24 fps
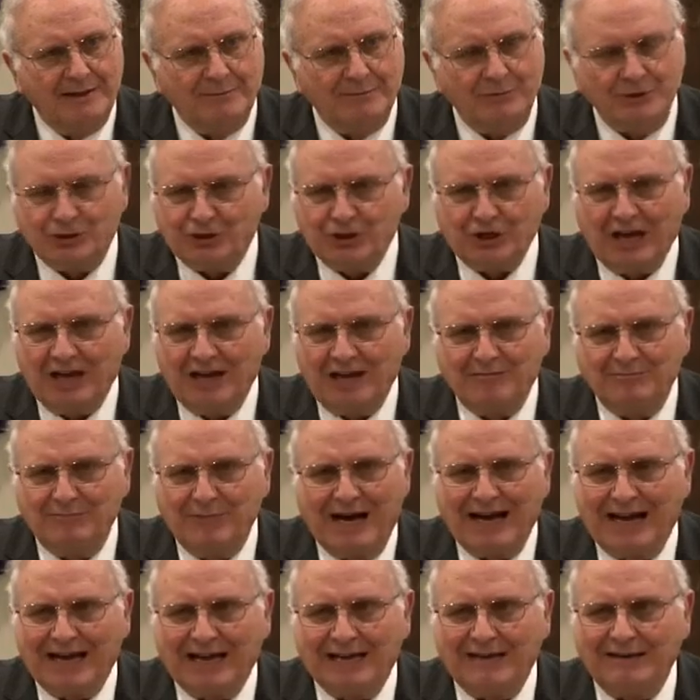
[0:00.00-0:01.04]
But you can't
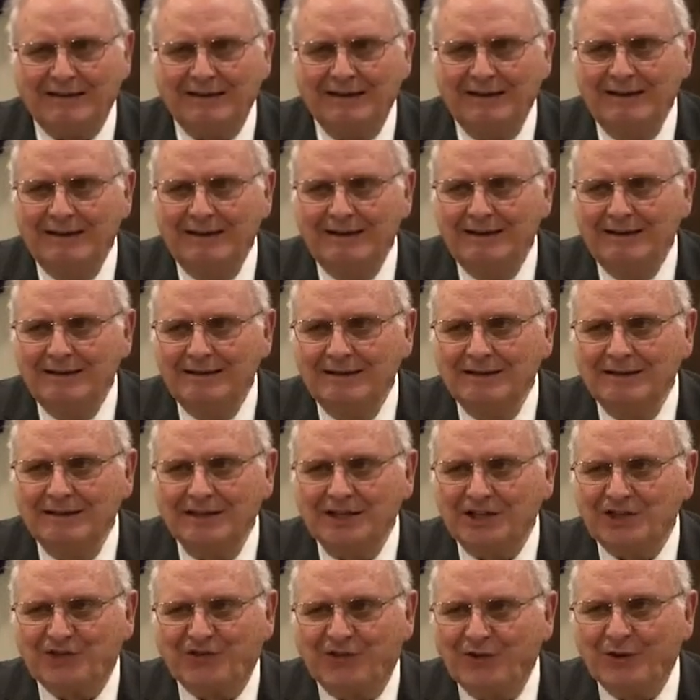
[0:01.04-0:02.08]
buy it,
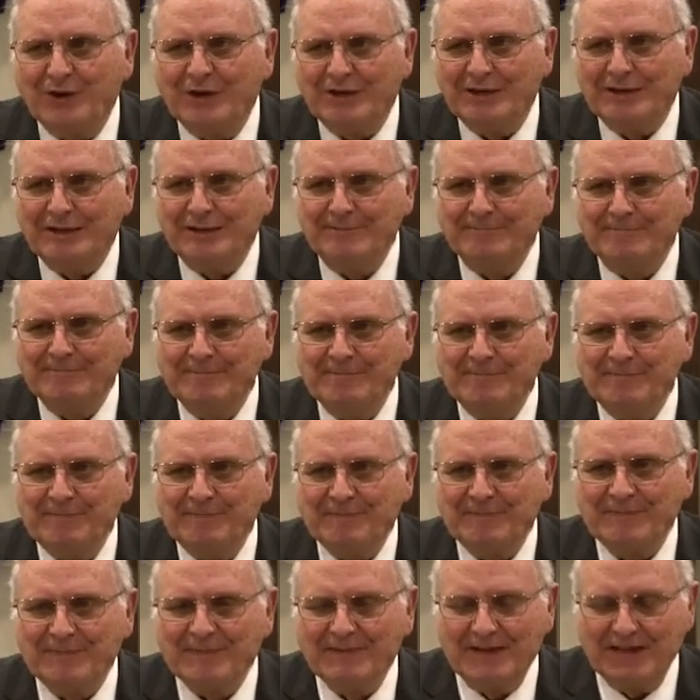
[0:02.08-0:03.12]
it's free.
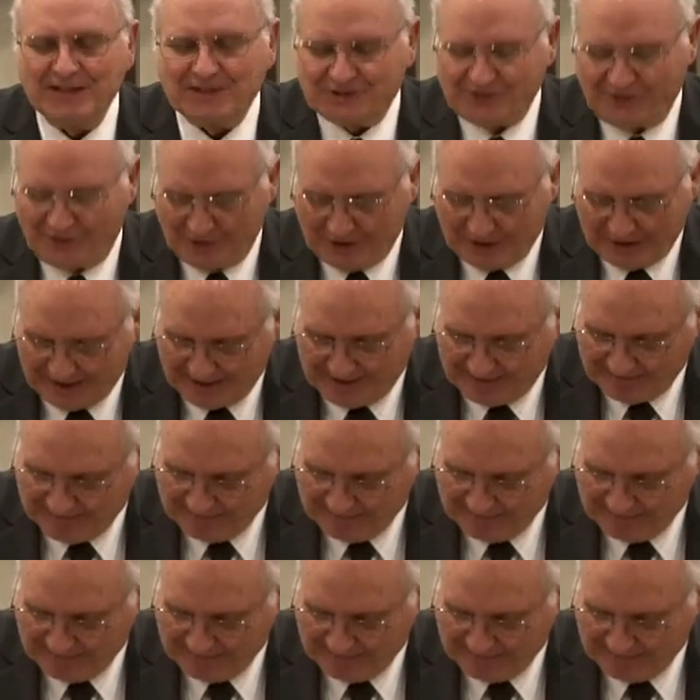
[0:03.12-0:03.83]
It's free.